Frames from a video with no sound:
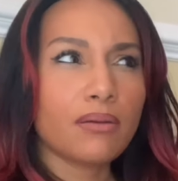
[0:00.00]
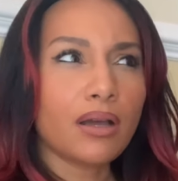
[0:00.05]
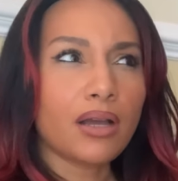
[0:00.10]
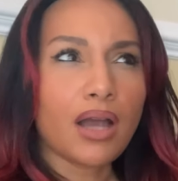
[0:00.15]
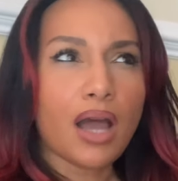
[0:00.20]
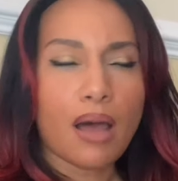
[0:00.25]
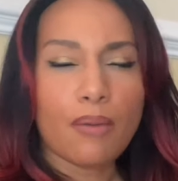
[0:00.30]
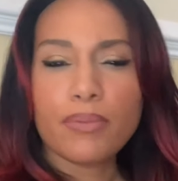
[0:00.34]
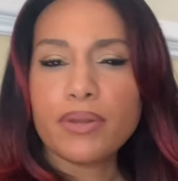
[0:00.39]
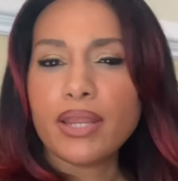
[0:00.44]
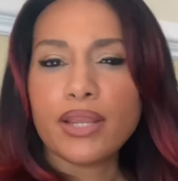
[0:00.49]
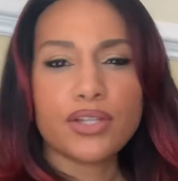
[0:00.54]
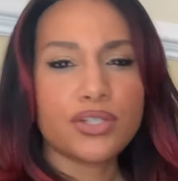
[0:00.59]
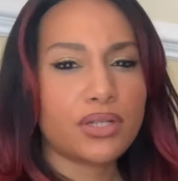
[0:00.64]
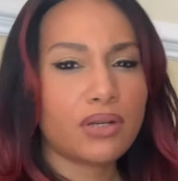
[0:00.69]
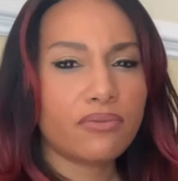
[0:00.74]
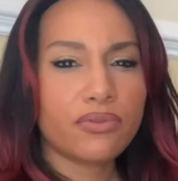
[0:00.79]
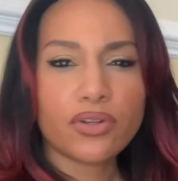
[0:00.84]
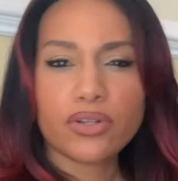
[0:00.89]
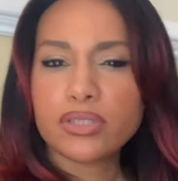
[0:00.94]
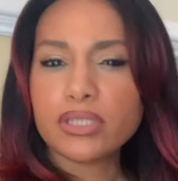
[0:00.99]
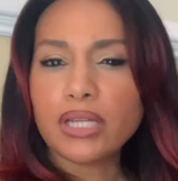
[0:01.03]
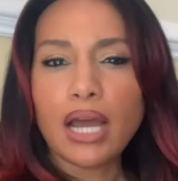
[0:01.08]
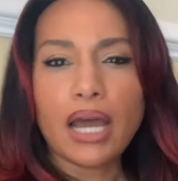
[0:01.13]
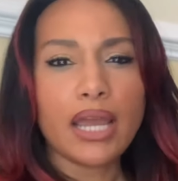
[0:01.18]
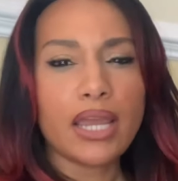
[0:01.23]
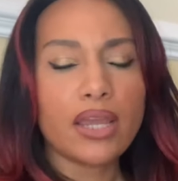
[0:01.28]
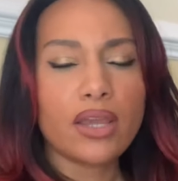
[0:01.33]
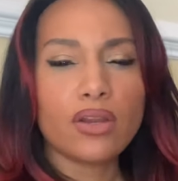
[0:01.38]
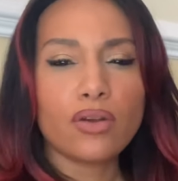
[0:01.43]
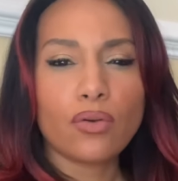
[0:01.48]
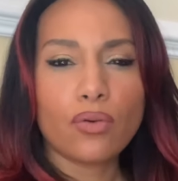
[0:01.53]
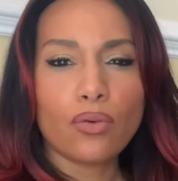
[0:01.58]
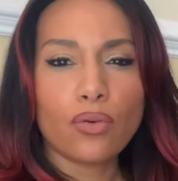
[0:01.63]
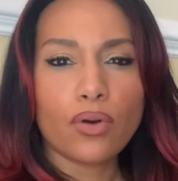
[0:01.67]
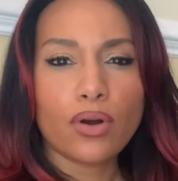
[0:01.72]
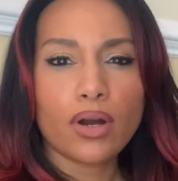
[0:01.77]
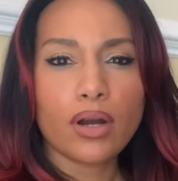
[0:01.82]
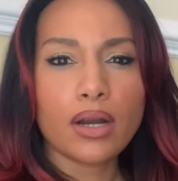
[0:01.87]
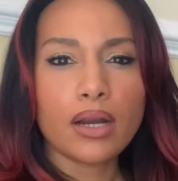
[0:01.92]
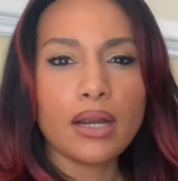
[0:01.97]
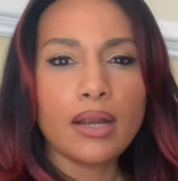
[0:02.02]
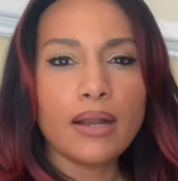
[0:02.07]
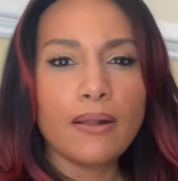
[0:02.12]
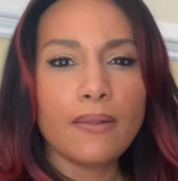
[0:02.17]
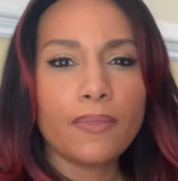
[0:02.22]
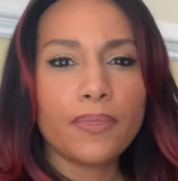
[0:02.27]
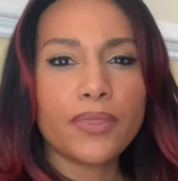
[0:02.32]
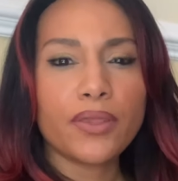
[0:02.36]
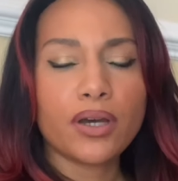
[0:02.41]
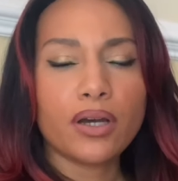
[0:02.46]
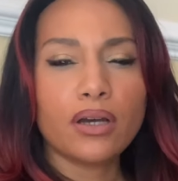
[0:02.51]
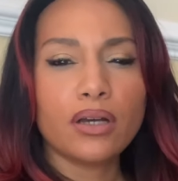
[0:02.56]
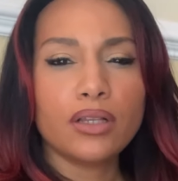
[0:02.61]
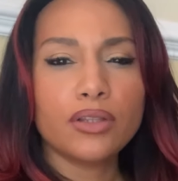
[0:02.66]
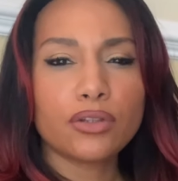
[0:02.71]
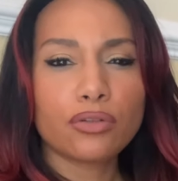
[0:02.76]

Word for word: a combination of their diet or the,